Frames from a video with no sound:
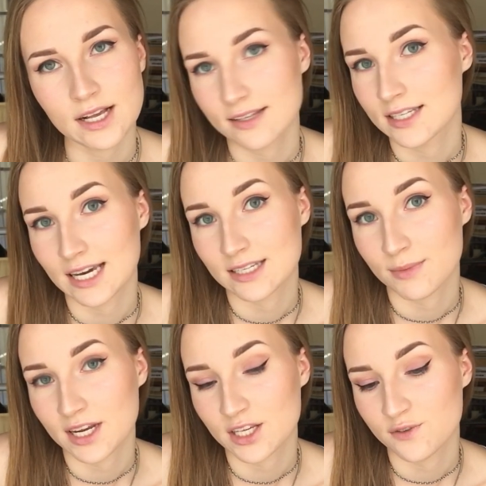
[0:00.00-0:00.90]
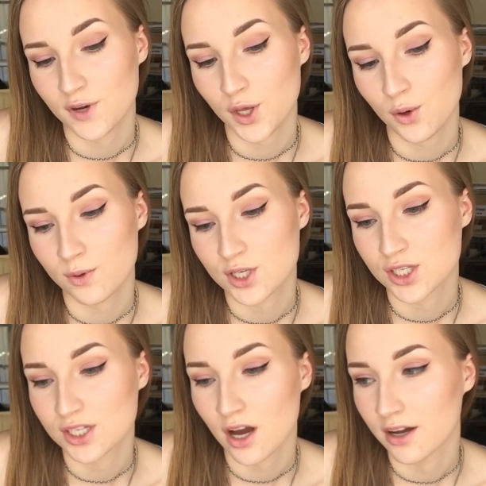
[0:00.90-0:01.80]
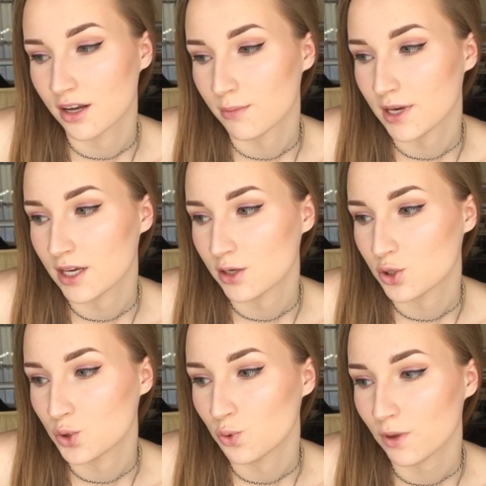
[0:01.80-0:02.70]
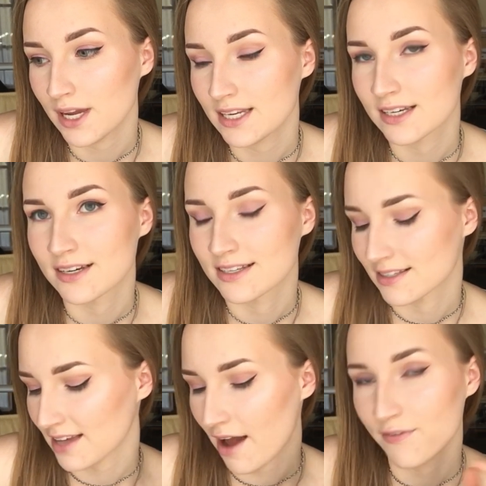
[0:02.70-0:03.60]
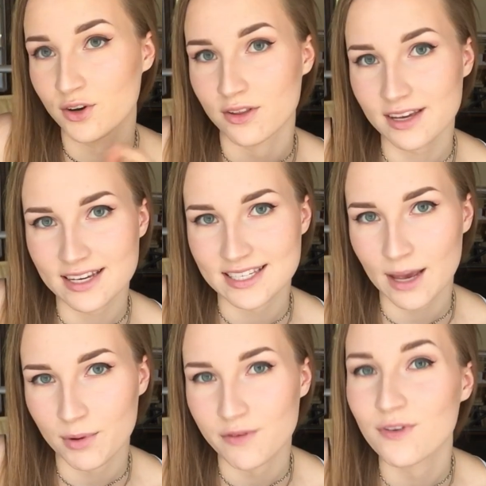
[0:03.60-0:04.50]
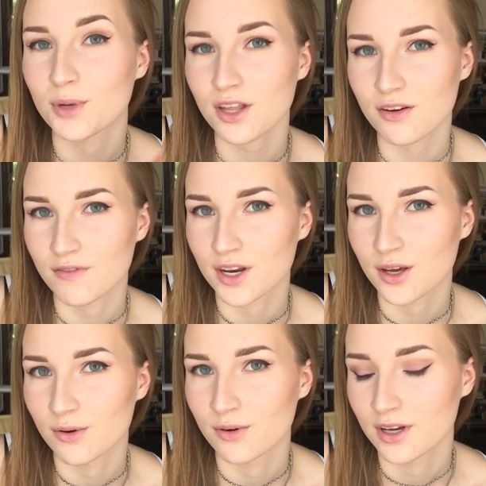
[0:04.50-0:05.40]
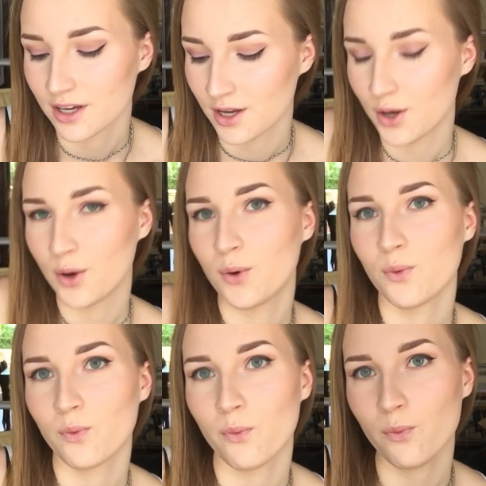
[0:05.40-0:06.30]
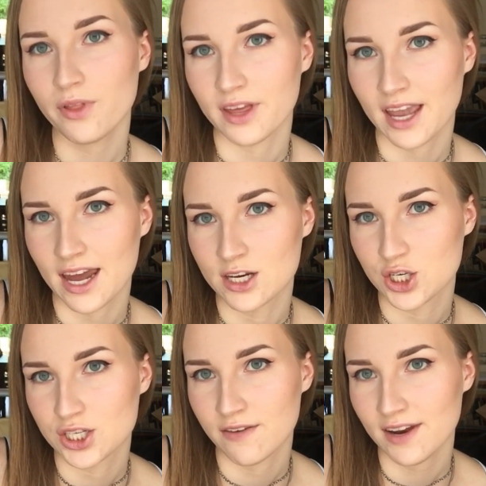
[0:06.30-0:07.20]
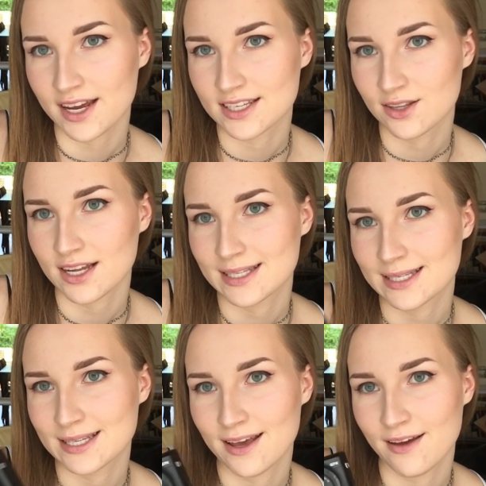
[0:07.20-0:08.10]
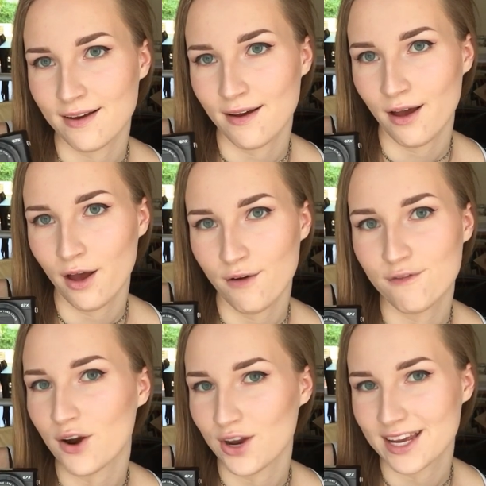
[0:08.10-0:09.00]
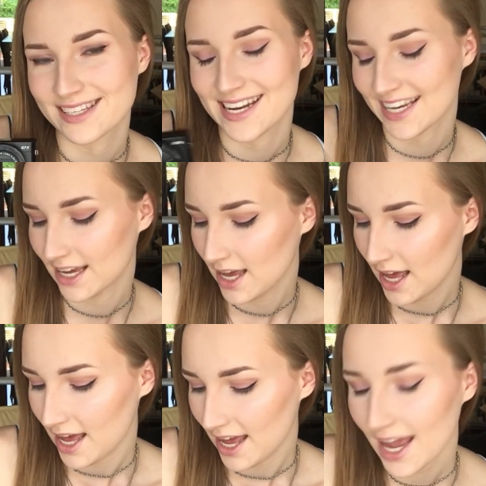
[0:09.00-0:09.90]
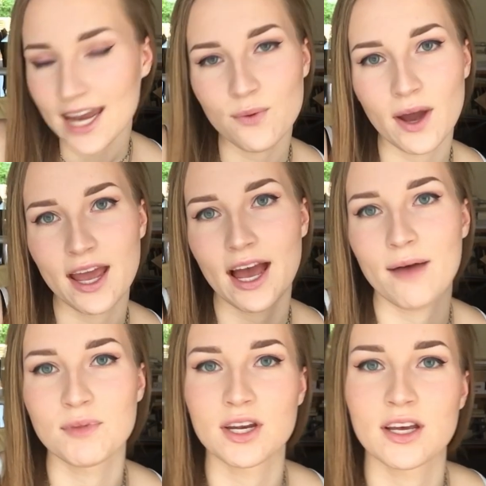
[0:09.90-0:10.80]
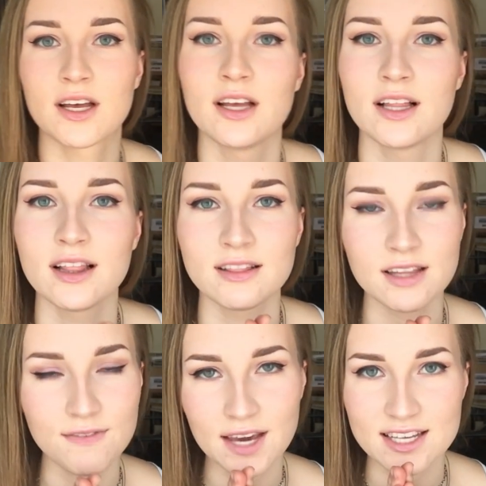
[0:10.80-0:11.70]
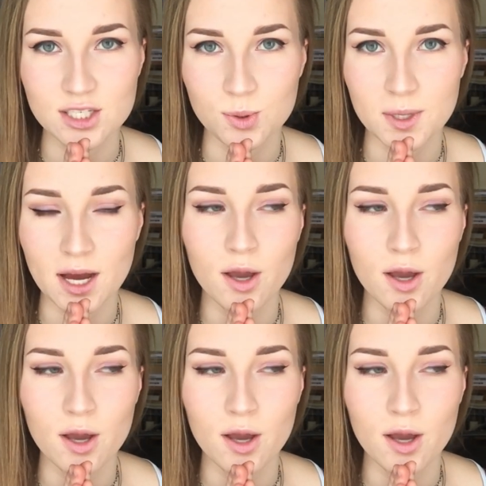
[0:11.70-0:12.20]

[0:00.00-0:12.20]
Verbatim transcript: I'll see you guys in my next video, which is not gonna be too late because after this, I'm gonna film another video with a Canon G7X. That's very exciting. Anyway, I'm gonna leave you guys to it.